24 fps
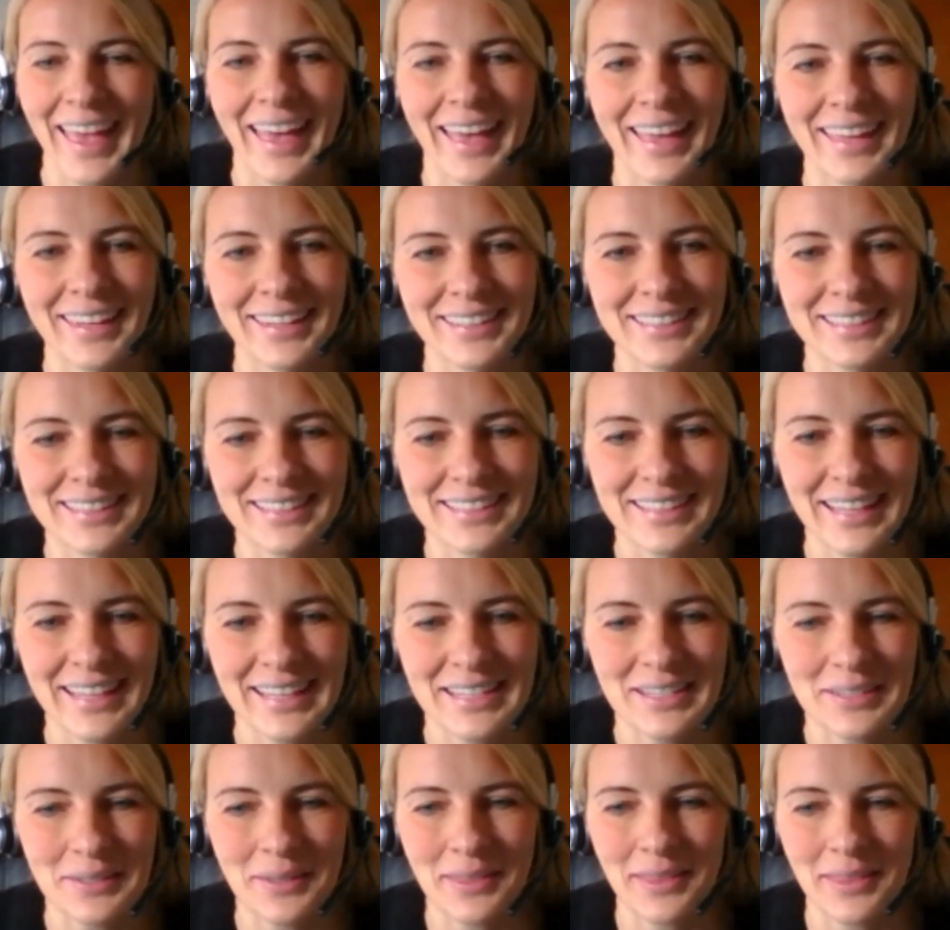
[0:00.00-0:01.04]
And it
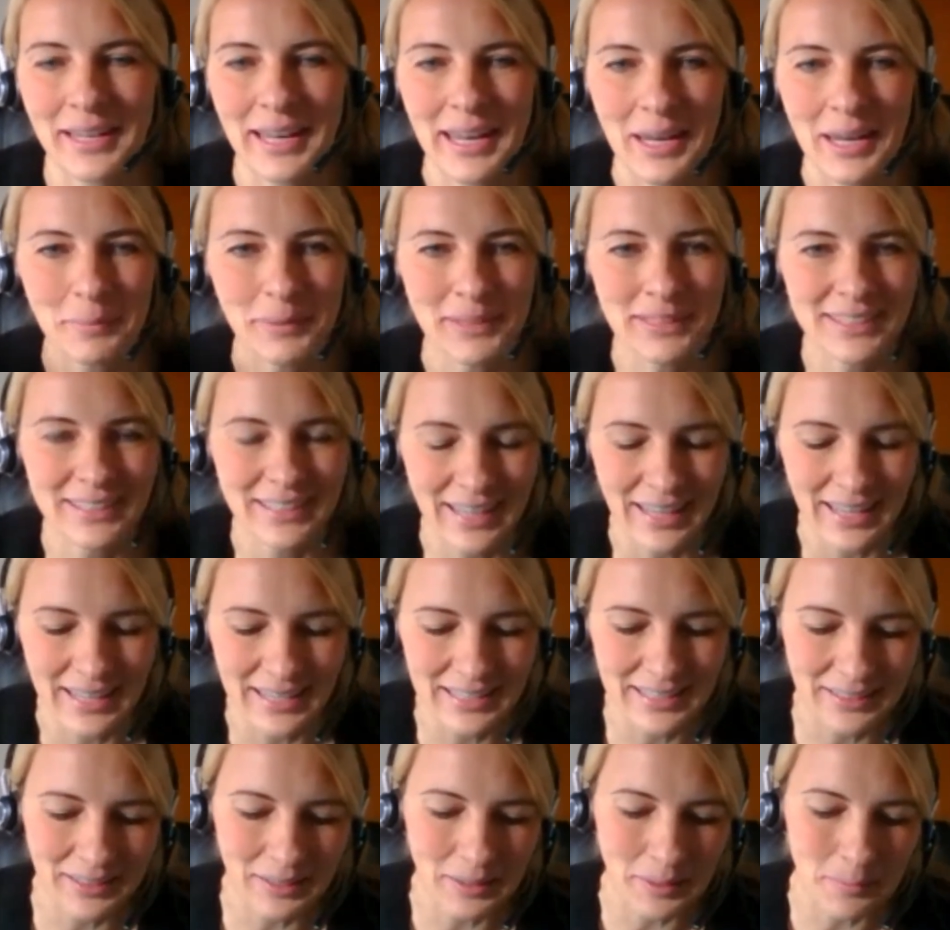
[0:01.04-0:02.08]
said, the label
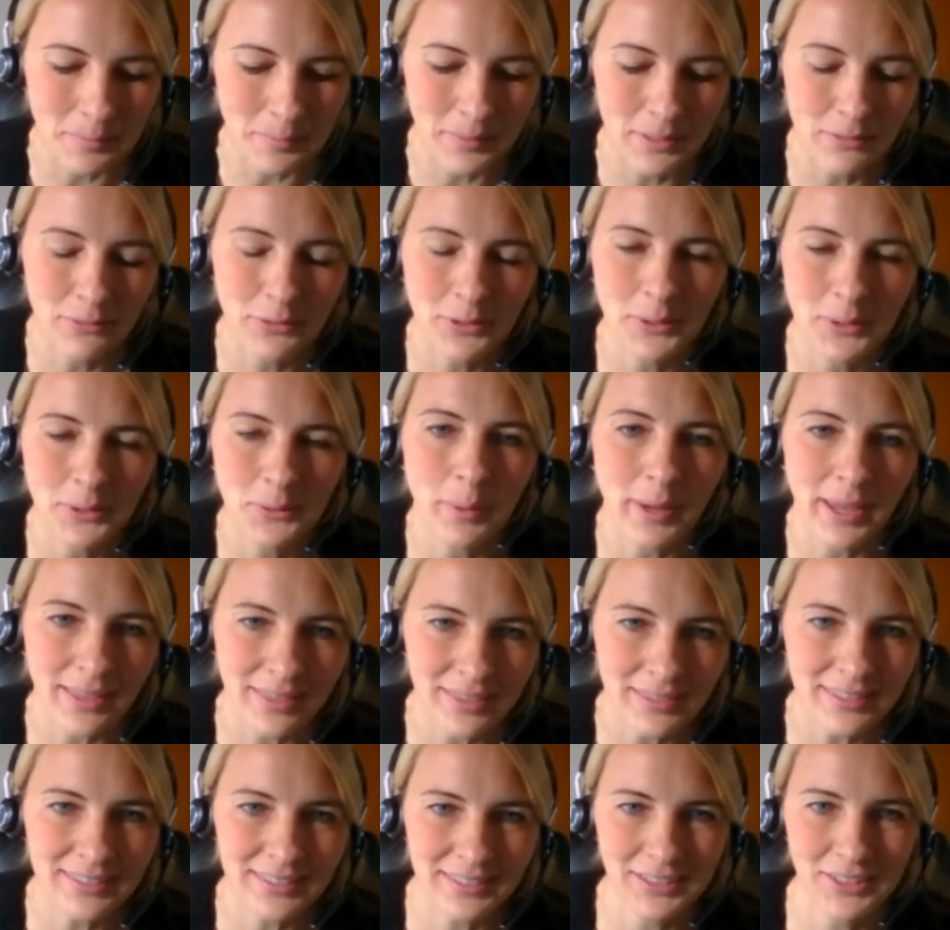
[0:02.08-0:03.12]
said, if you
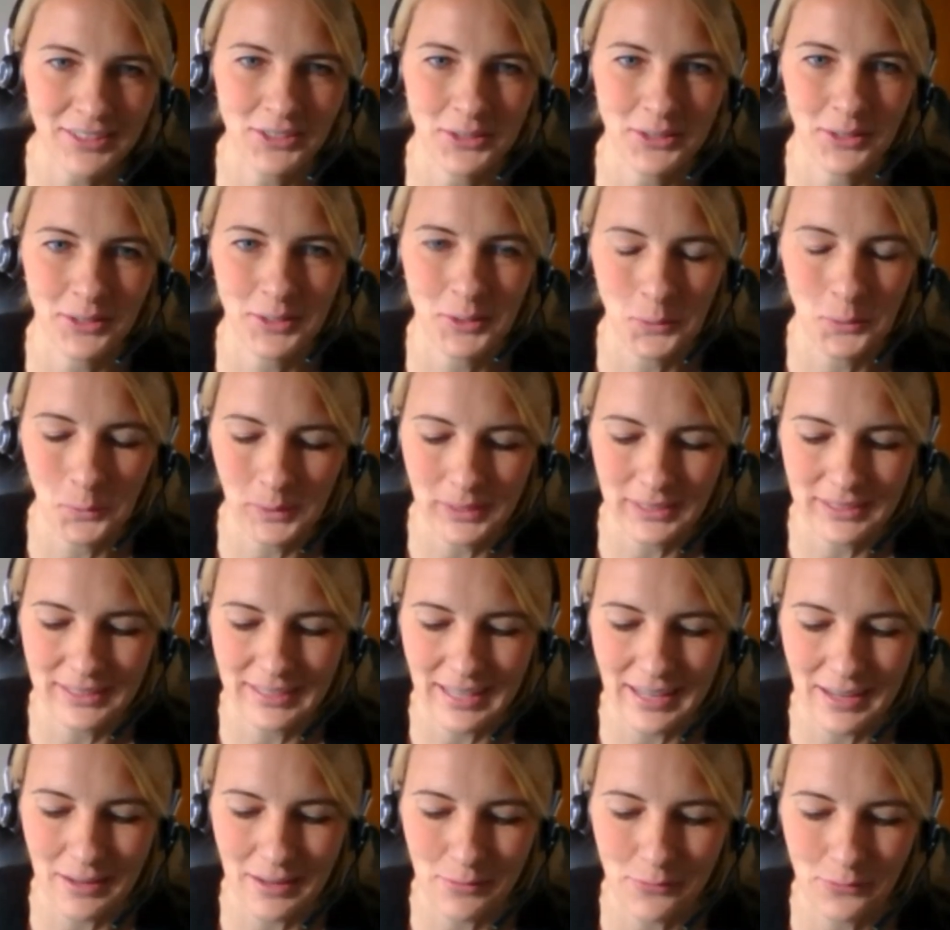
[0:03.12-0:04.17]
buy this T-shirt, you will
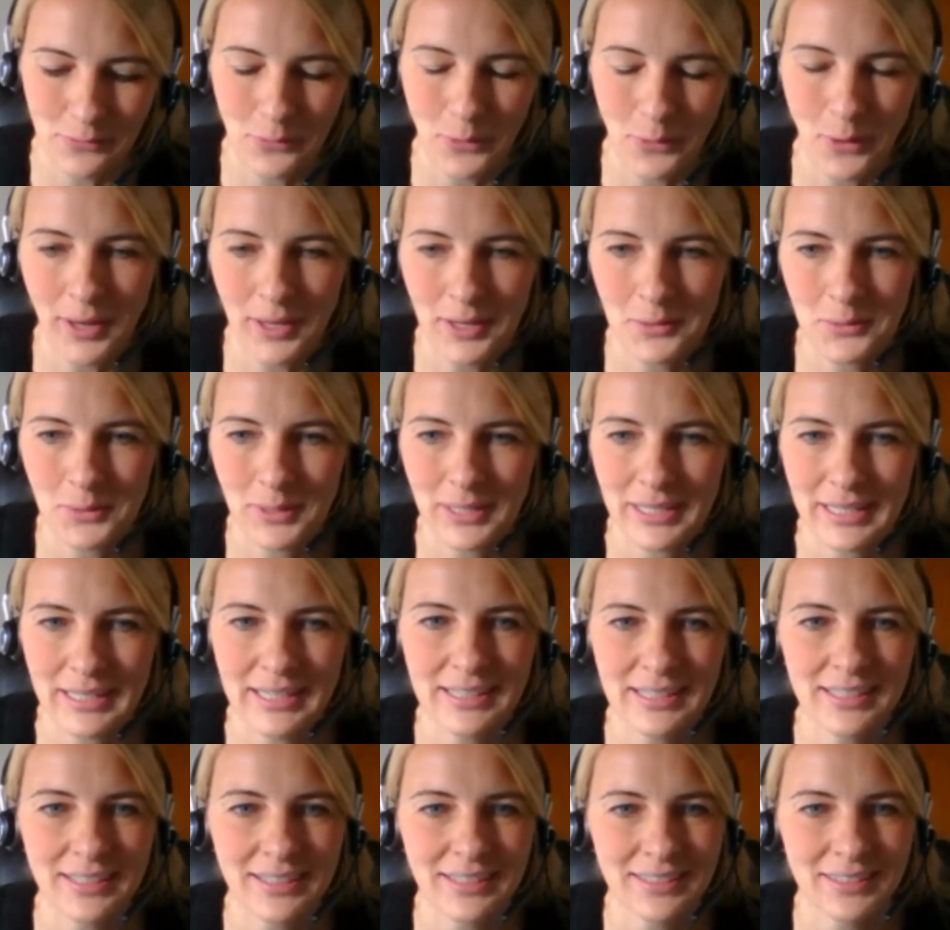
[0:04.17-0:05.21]
save 400
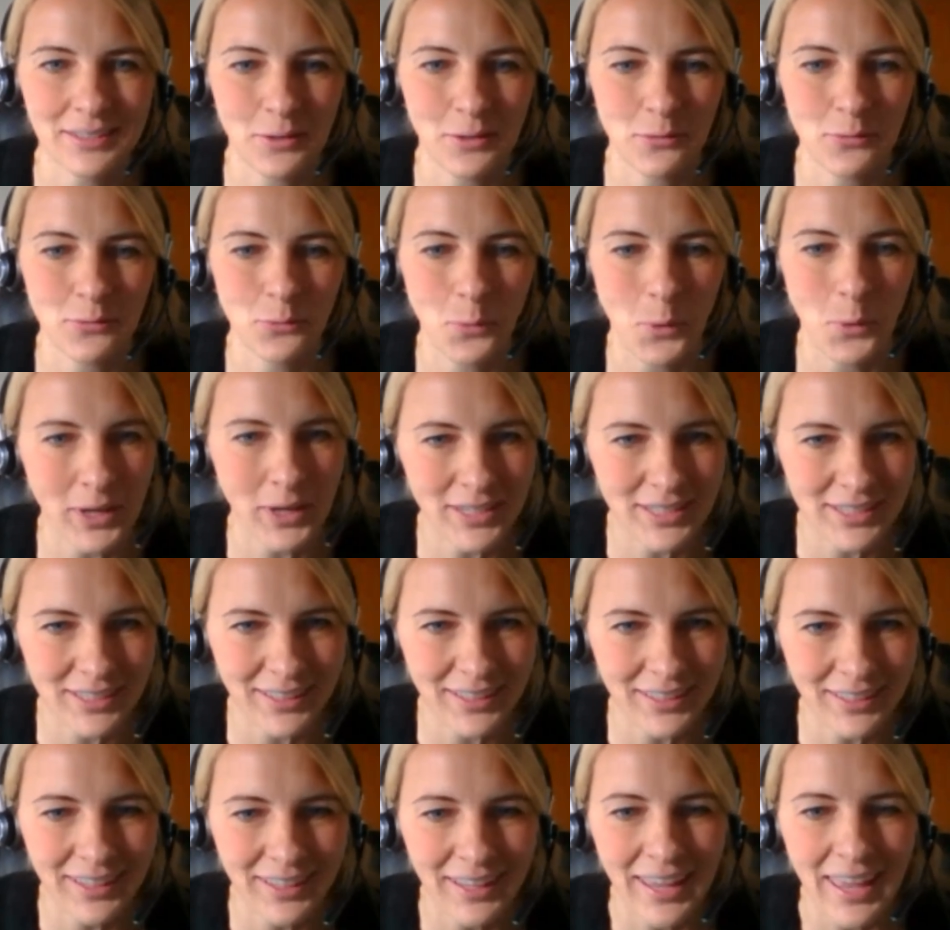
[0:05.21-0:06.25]
liters of
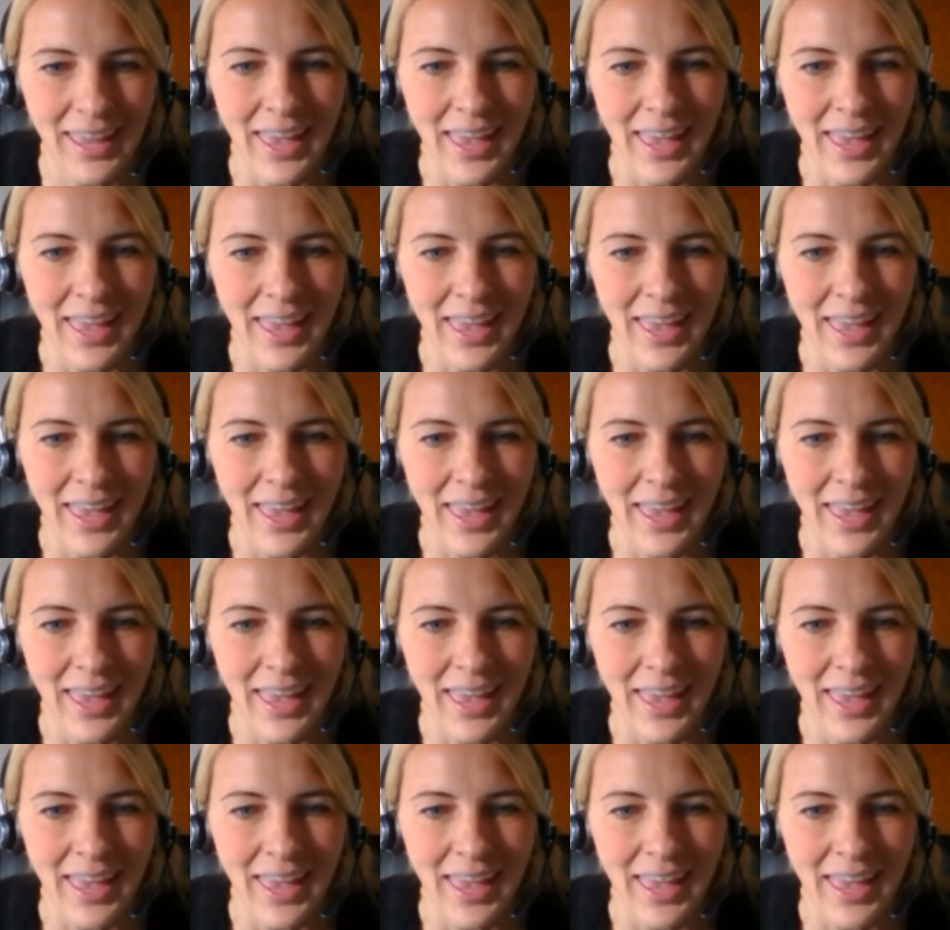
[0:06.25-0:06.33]
water,